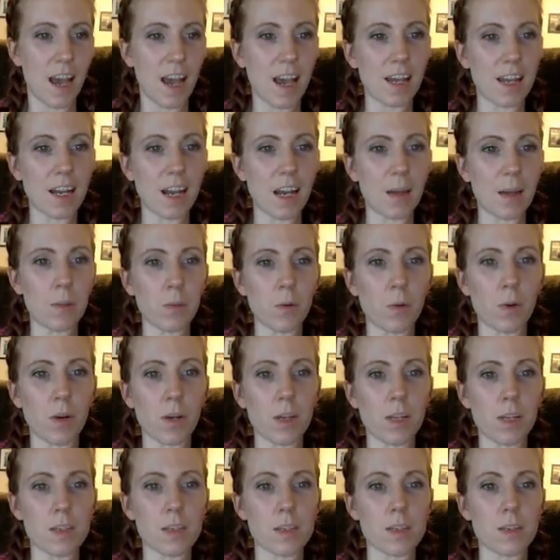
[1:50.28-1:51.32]
And I'm
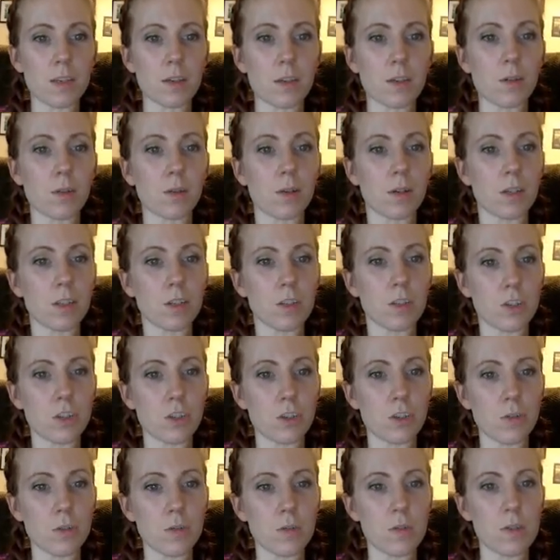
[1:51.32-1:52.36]
going to
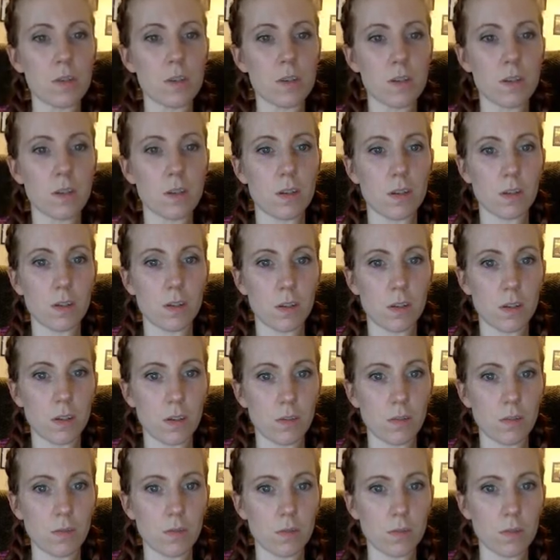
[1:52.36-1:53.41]
choose
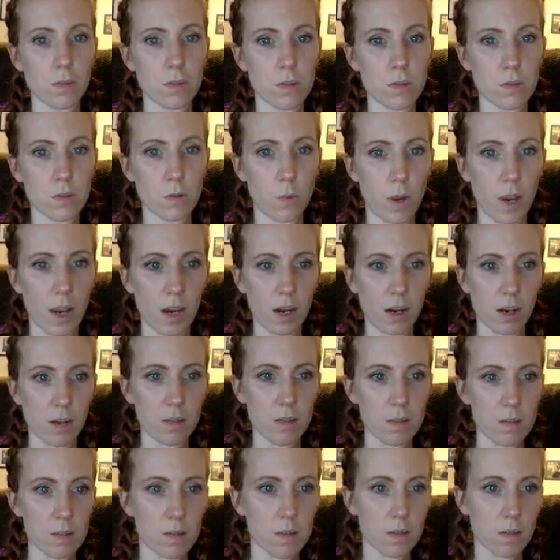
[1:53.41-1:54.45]

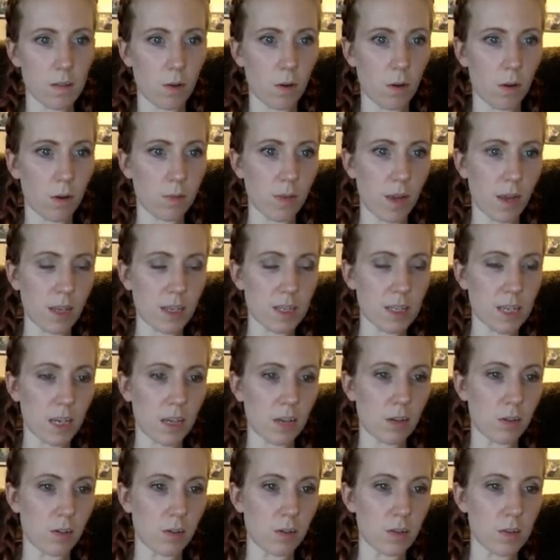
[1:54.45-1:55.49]
squares or
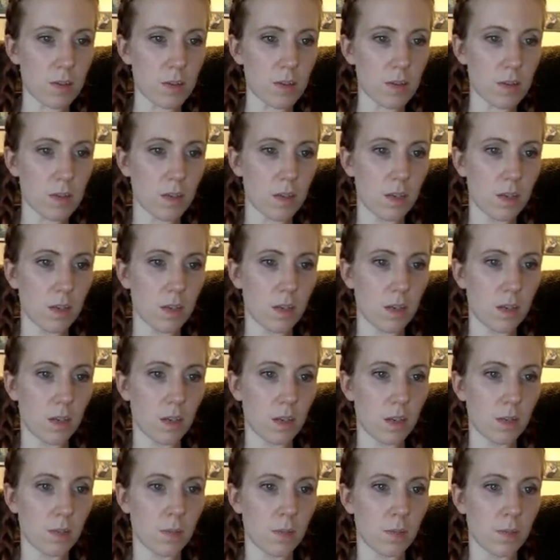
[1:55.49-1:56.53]
rectangles
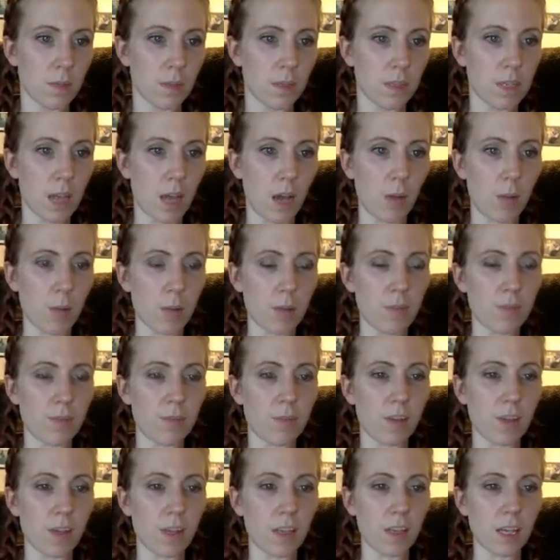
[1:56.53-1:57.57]
to help me
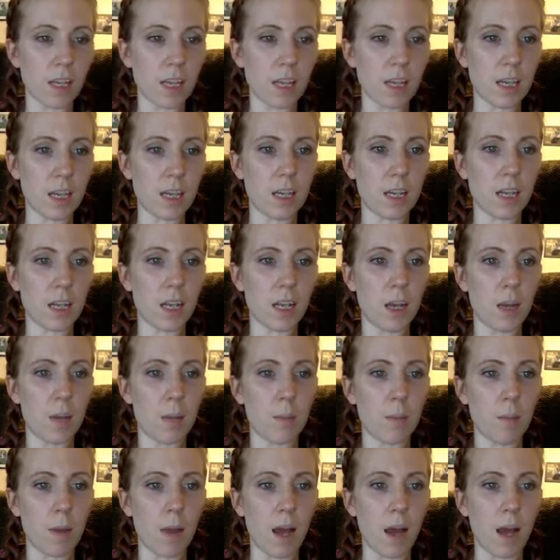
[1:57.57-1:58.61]
fill in
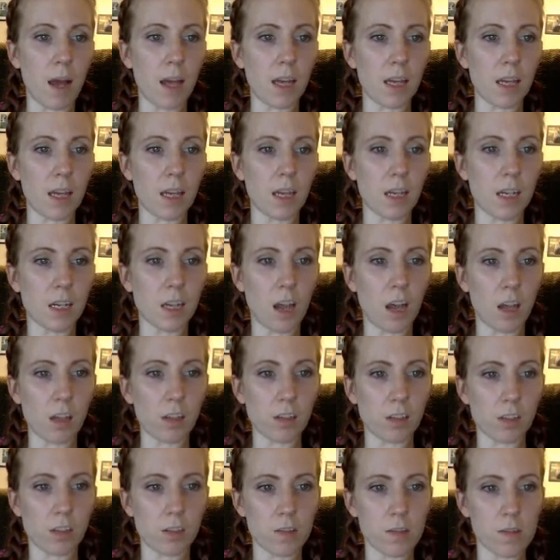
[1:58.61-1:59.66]
my
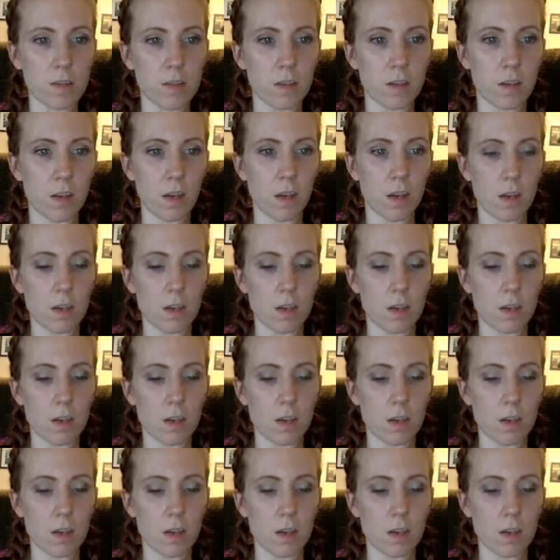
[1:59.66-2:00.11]
colors.